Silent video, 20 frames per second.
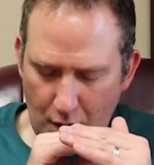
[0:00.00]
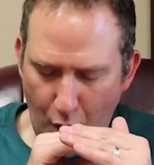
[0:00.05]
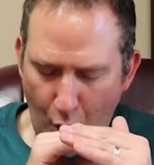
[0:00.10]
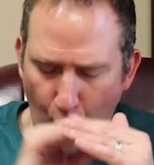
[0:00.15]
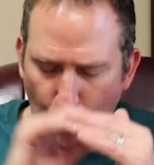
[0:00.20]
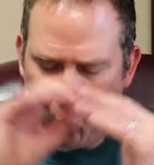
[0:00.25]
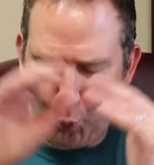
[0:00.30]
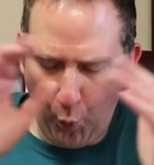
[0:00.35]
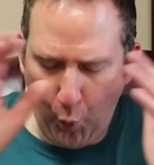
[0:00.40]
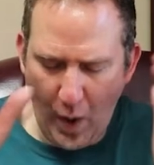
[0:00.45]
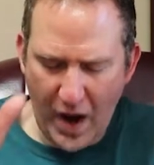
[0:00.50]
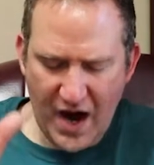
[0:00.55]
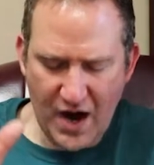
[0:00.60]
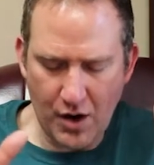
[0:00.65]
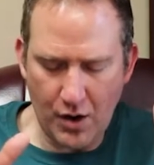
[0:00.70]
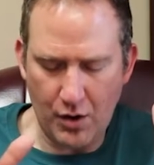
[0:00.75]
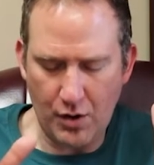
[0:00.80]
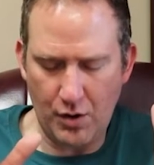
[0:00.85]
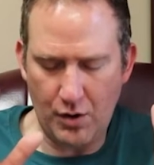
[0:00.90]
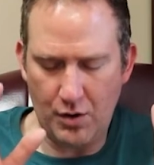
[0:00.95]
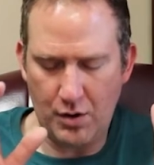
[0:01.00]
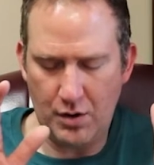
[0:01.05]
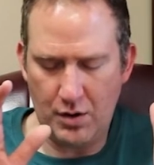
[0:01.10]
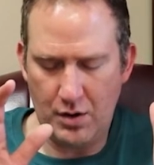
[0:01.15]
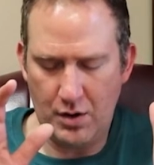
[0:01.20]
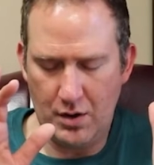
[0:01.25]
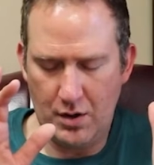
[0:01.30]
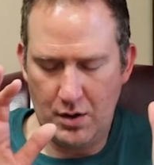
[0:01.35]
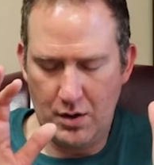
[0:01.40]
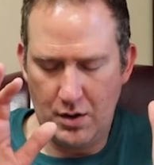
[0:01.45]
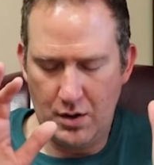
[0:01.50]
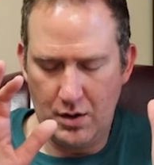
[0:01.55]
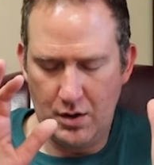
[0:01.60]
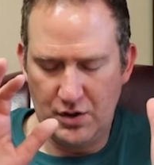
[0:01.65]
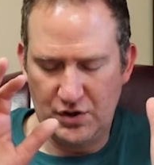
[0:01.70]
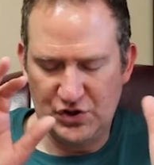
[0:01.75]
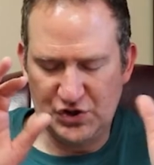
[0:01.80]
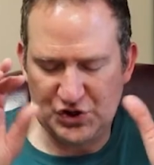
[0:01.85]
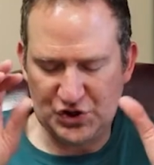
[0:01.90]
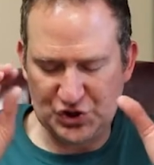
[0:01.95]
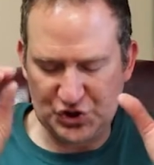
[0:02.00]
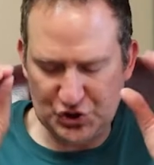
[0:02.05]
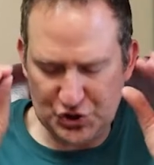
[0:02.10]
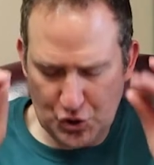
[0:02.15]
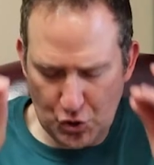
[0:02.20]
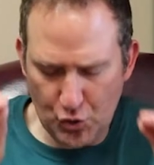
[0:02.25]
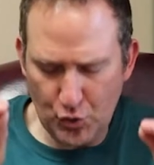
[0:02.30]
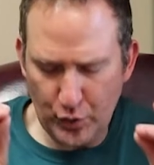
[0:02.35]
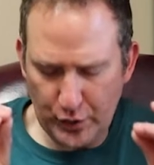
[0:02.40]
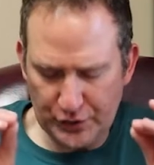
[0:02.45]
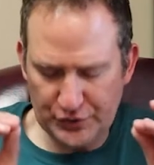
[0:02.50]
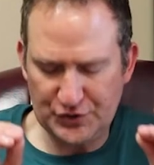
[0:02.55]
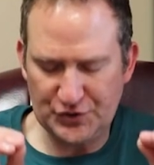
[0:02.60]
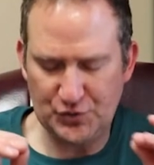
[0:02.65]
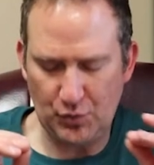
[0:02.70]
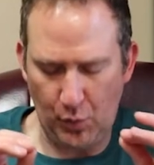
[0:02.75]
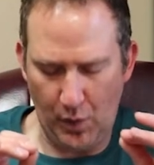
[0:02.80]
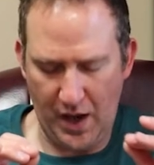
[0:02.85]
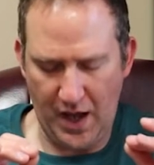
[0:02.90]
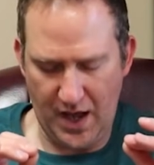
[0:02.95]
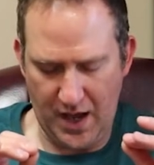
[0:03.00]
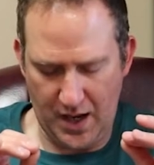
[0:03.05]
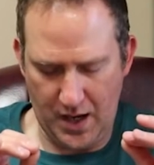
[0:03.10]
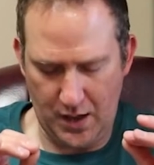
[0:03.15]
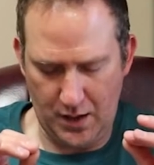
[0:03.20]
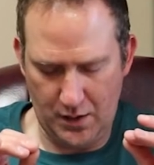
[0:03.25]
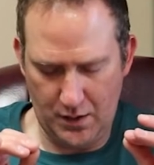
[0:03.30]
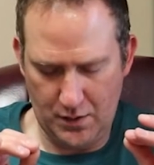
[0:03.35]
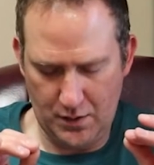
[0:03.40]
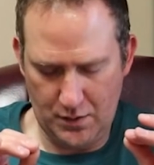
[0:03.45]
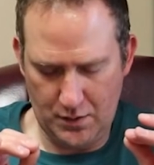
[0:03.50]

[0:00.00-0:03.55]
aware steward's way,